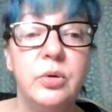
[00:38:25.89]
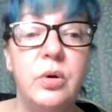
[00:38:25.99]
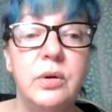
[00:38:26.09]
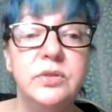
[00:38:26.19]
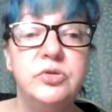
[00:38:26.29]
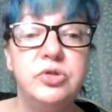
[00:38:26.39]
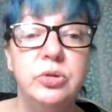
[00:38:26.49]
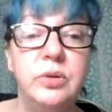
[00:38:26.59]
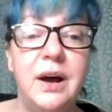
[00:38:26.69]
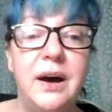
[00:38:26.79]
Her horse
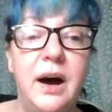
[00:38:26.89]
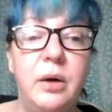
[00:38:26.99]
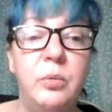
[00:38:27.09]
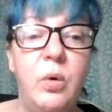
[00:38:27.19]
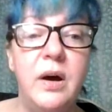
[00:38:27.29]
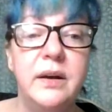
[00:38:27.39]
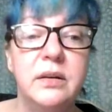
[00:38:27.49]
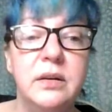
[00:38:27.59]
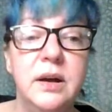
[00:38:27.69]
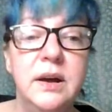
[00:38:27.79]
chewed a hot
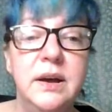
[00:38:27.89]
wire